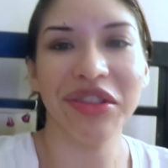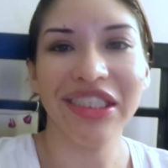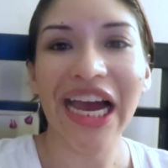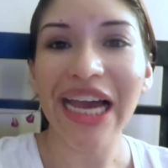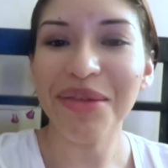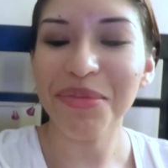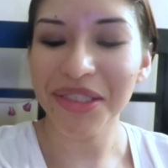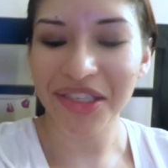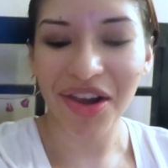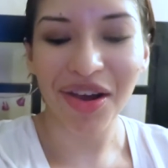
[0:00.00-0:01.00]
the time
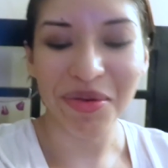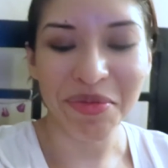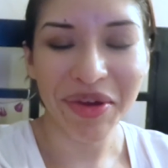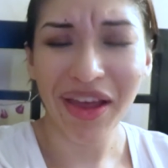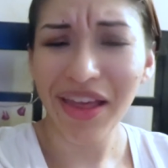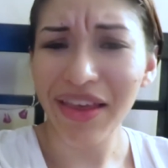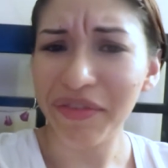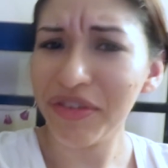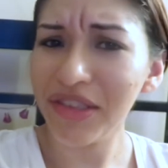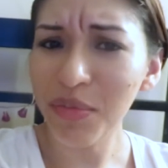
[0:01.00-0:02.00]
has come that
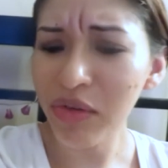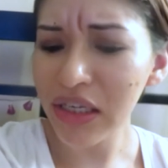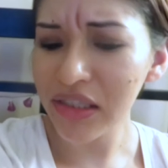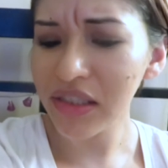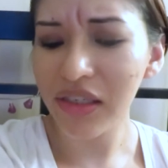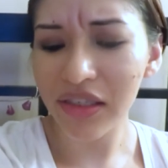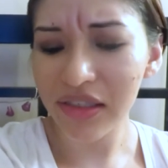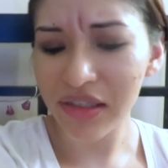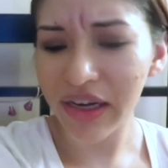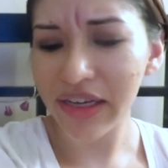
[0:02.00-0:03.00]
for some reason
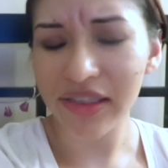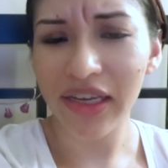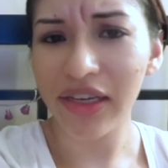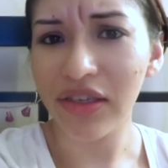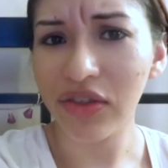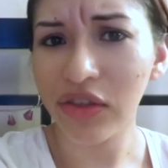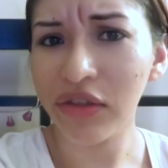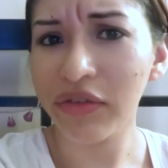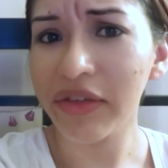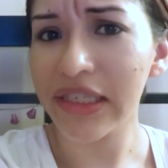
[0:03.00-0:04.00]
this night has taken a turn
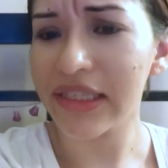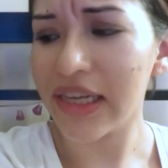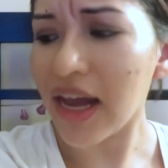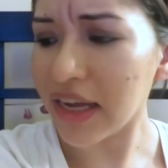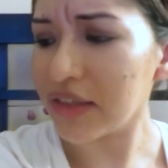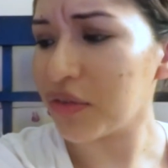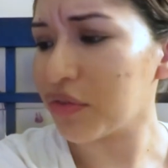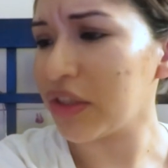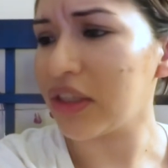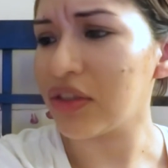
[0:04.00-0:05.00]
of events that I don't
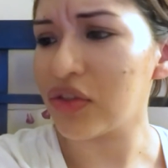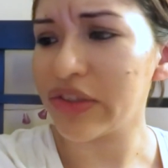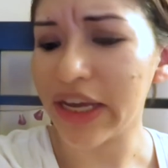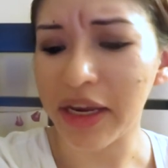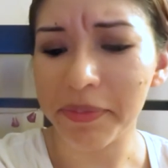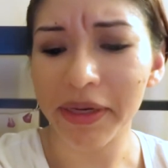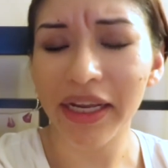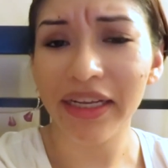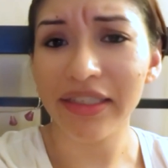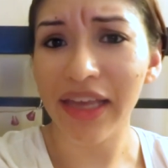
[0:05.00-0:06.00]
really understand, but
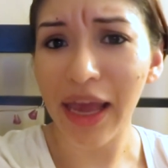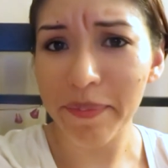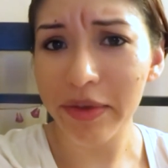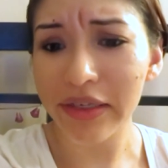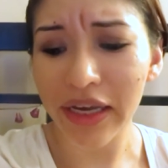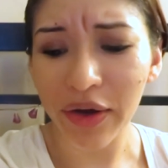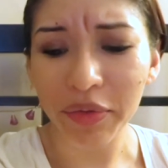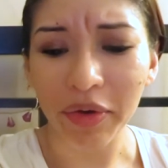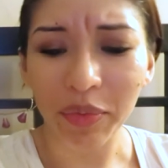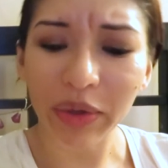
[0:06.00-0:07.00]
it has happened now
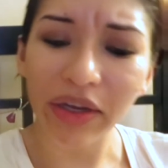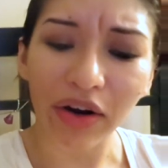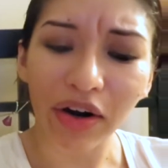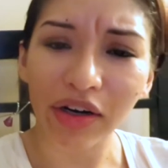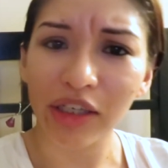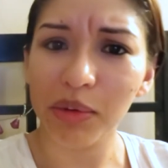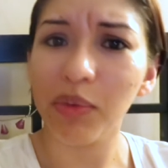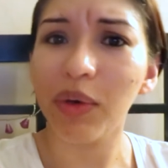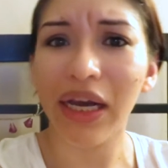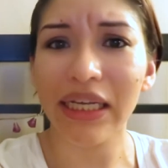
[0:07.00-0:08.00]
that we are gonna be
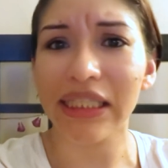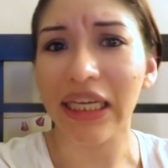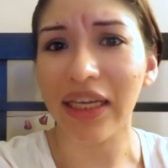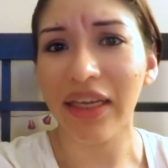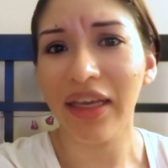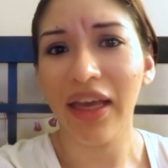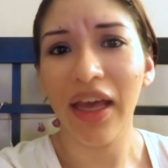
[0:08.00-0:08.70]
waxing.